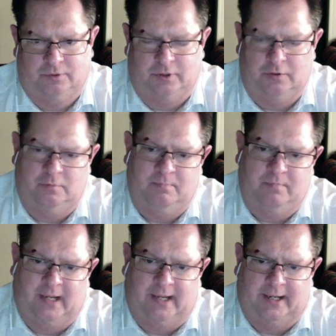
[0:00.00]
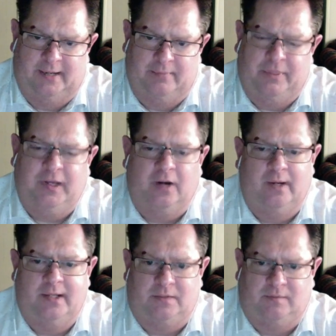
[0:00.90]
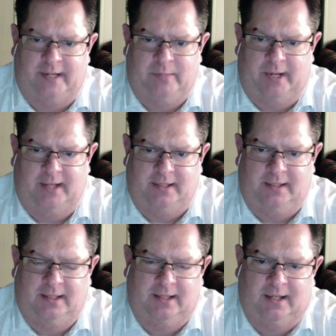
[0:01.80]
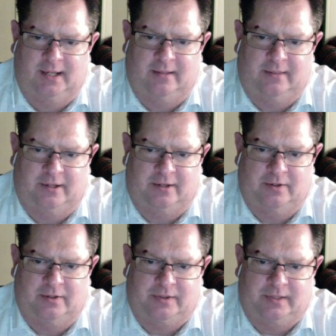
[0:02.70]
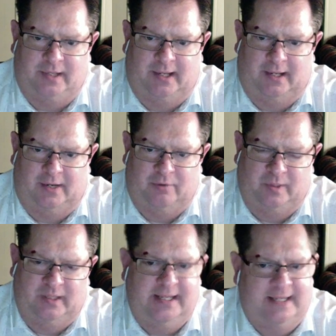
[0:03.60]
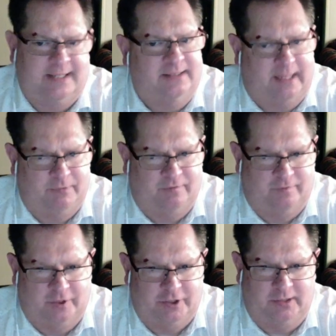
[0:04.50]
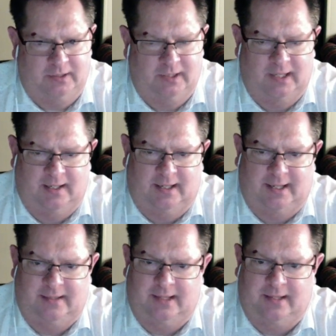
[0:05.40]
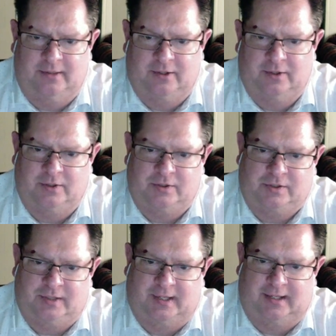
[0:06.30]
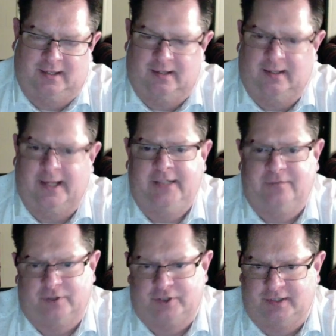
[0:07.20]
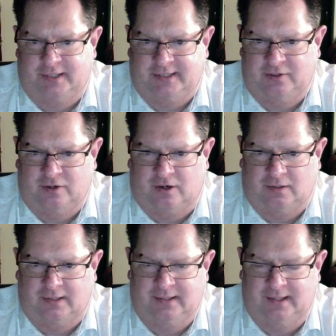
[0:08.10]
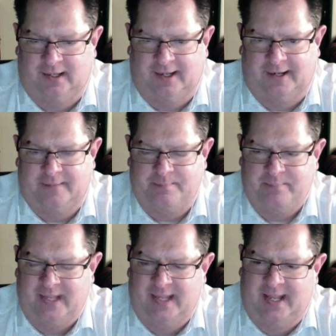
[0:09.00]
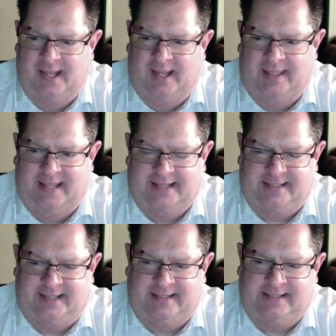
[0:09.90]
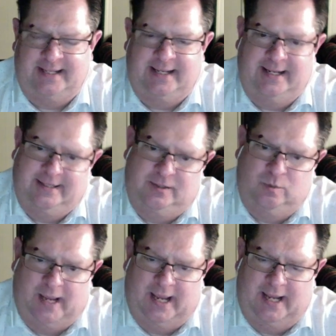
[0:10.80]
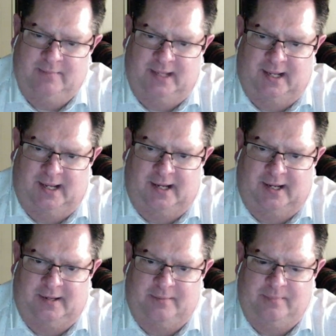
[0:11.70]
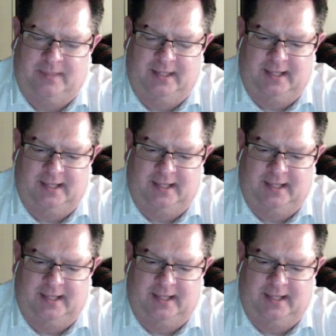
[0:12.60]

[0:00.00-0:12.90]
two uh, theories of light painting. There's uh, a really in-depth version, and then there's uh, a light version, as I call it. Um, that's that's the easy way. Um,